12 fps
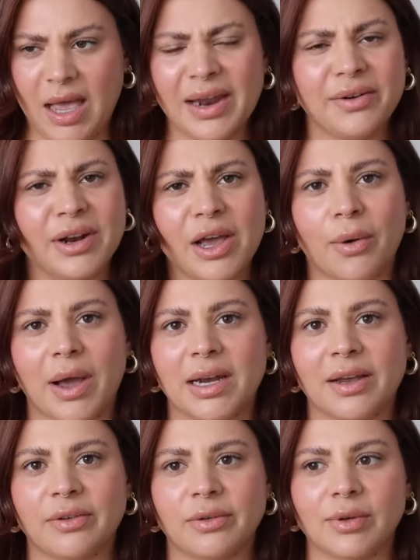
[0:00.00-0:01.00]
i don't know i
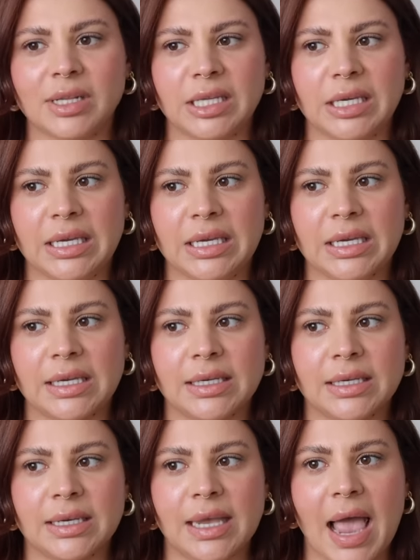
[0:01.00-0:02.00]
never really
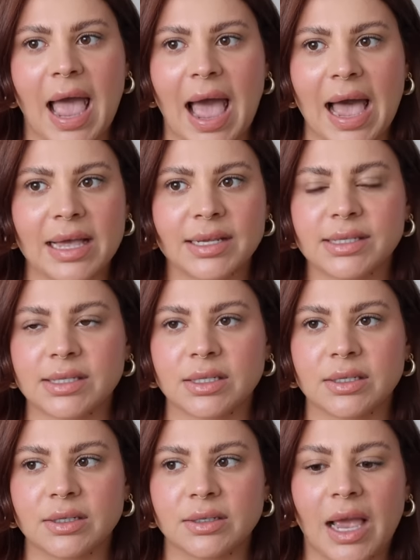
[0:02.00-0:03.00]

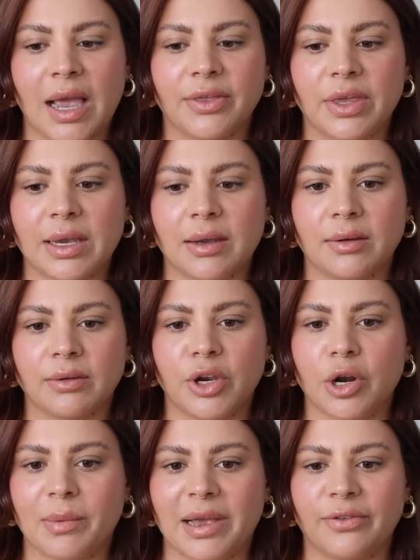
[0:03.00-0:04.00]
asked i think you
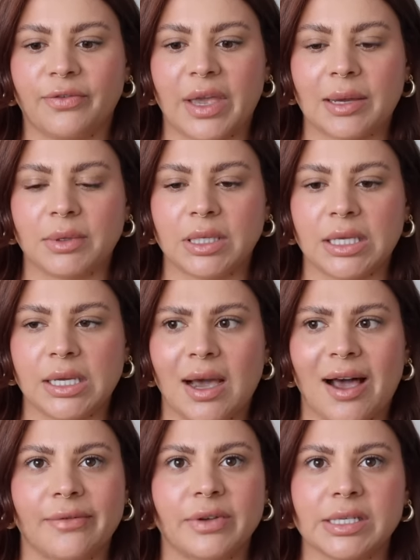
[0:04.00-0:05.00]
know my family
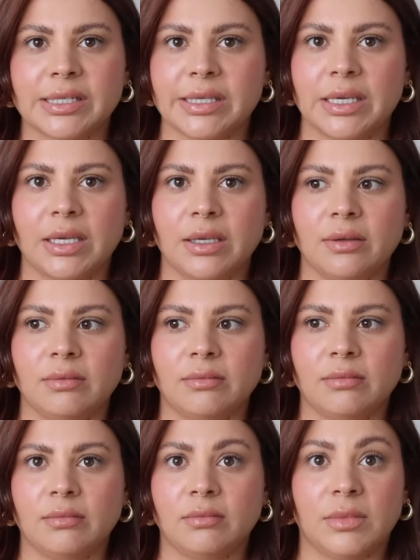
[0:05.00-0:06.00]
obviously
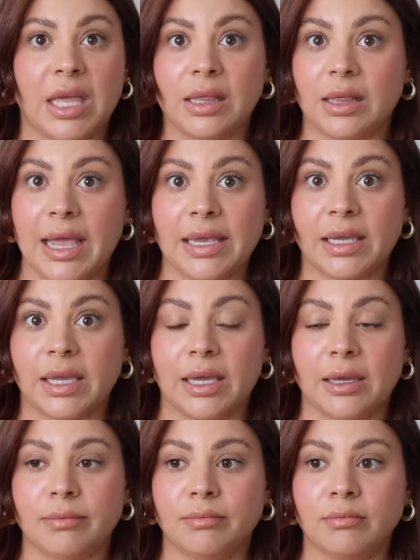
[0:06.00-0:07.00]
they like
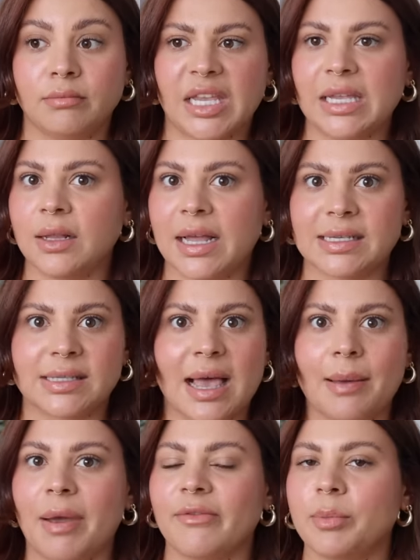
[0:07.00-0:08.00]
him he likes
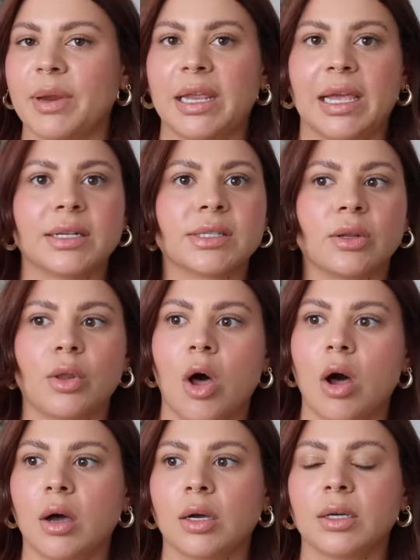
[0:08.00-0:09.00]
them everybody gets
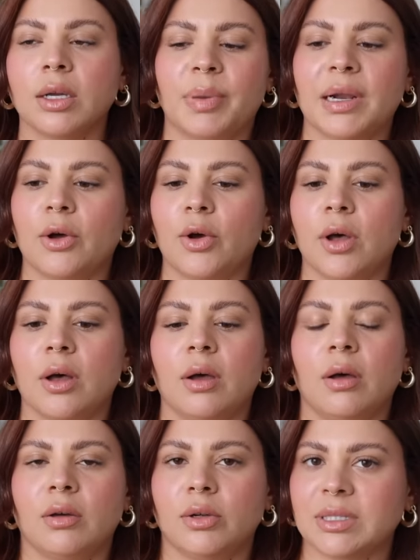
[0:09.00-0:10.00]
along but
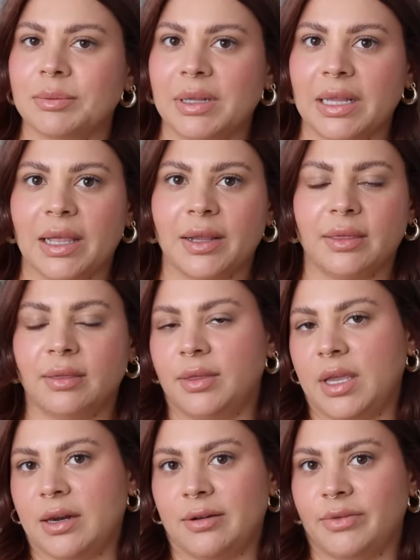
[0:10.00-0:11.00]
ultimately at
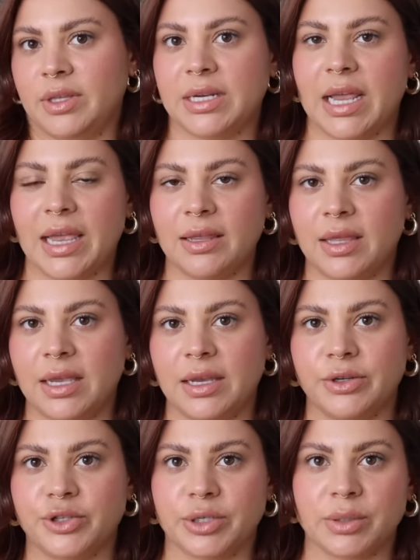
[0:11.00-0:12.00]
the end of the day
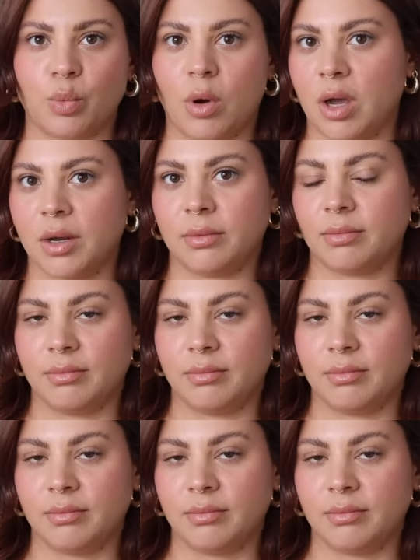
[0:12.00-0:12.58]
they just want